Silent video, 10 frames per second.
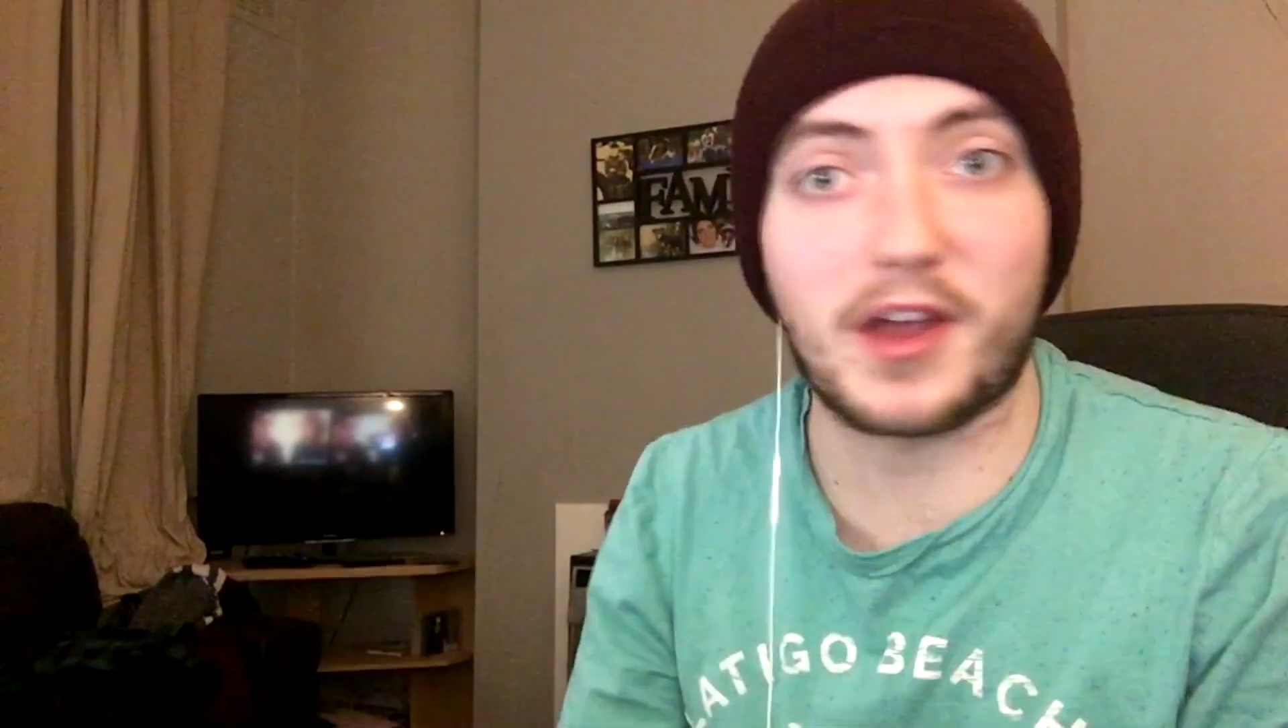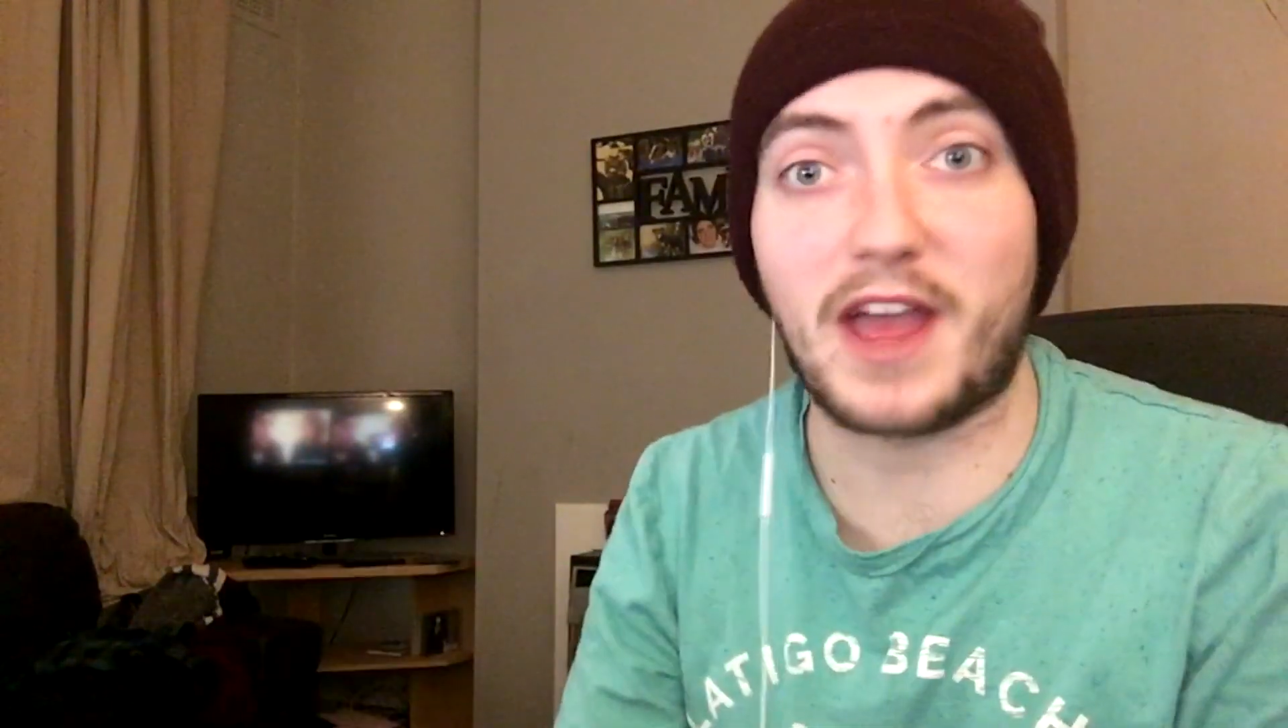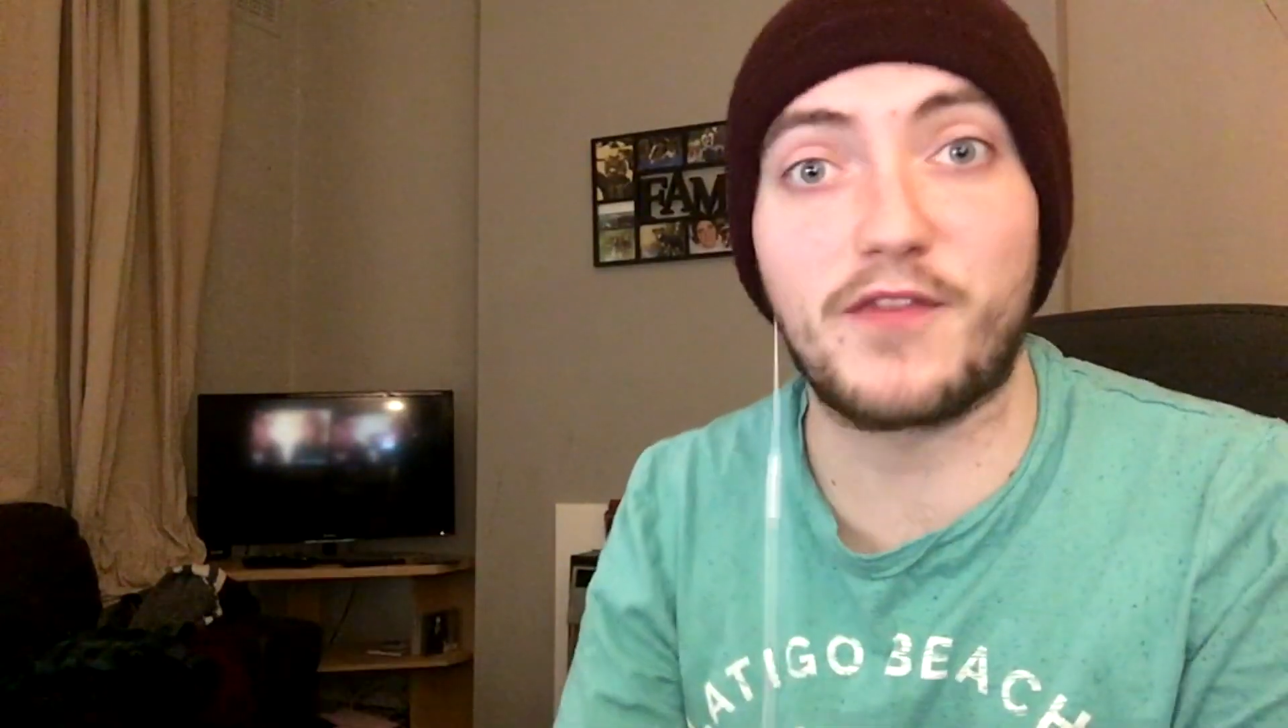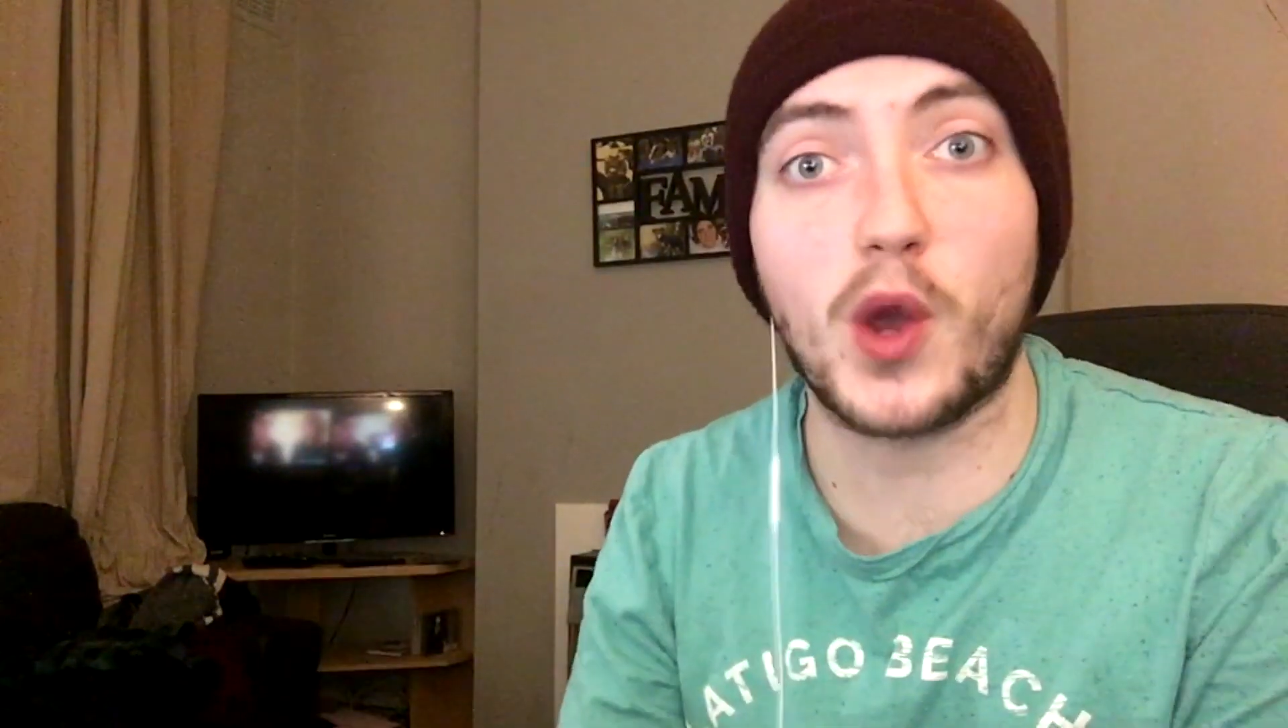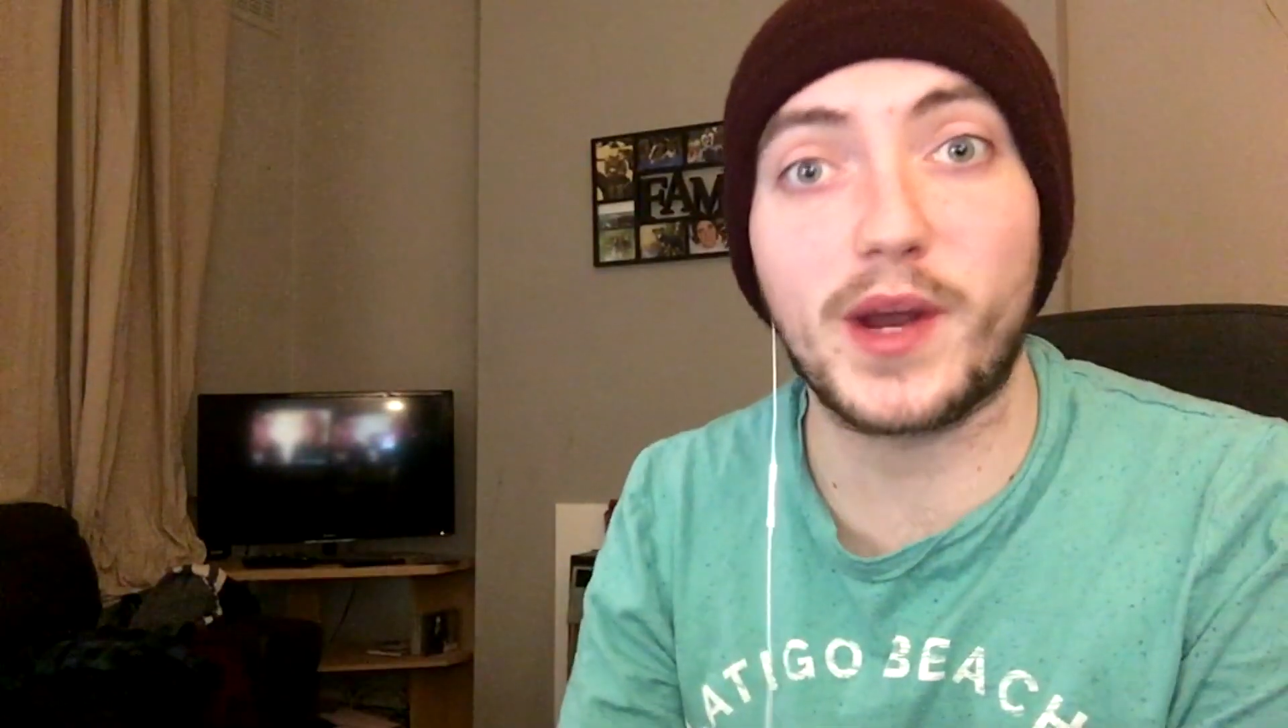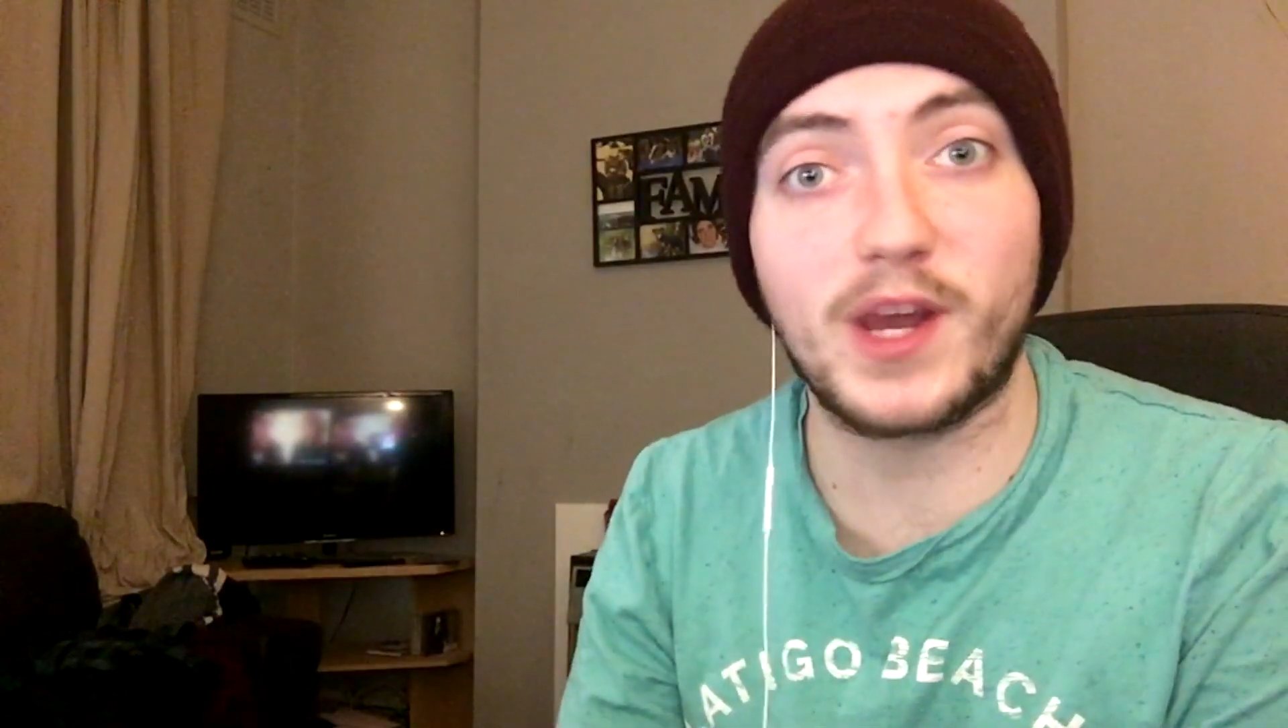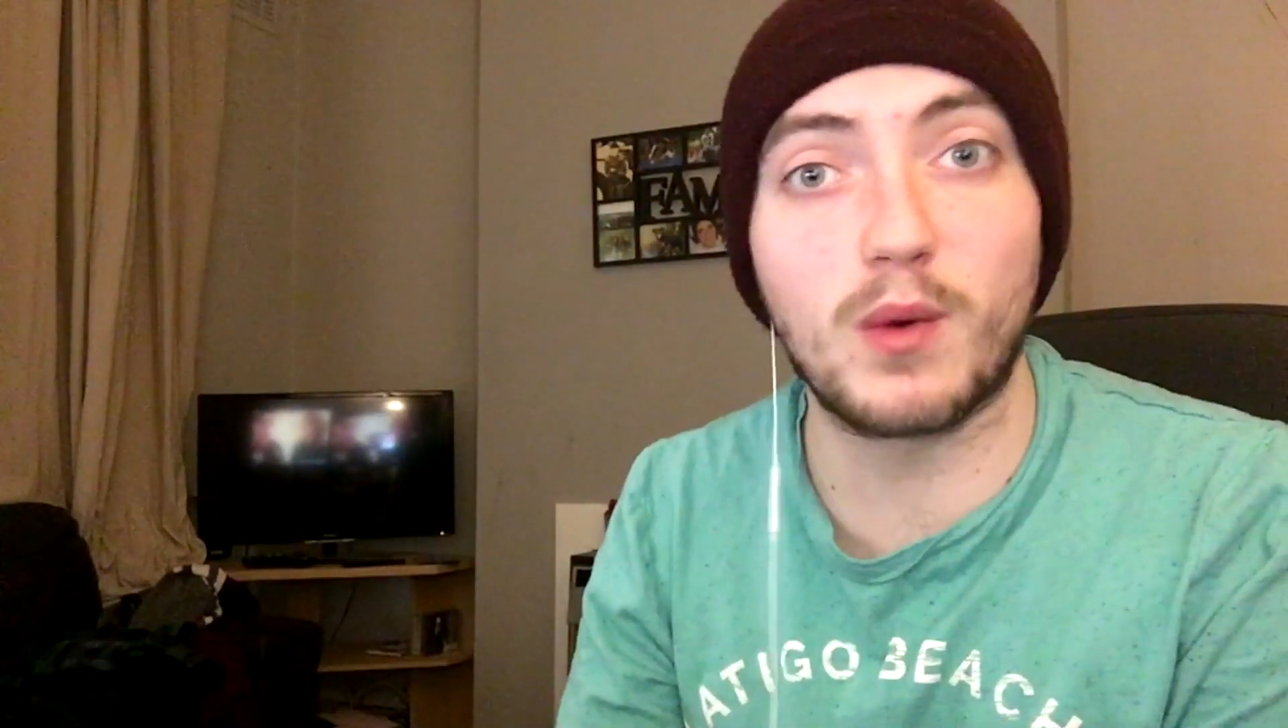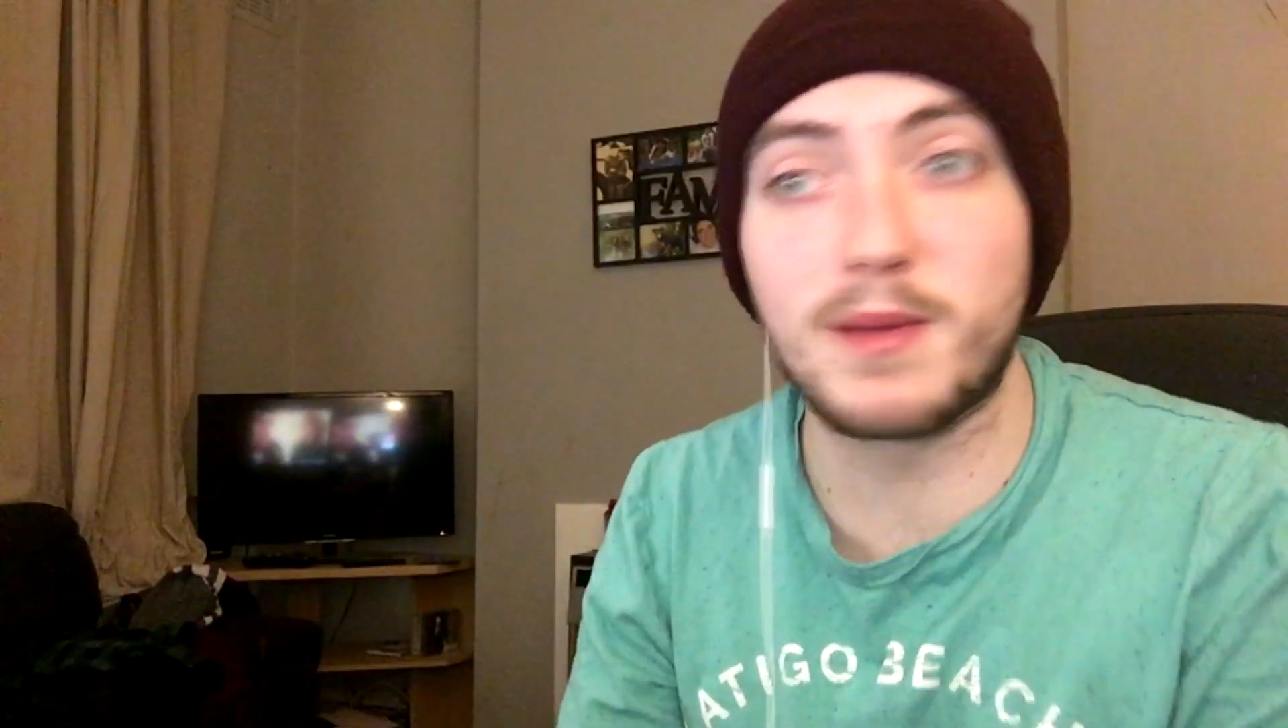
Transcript: have no idea what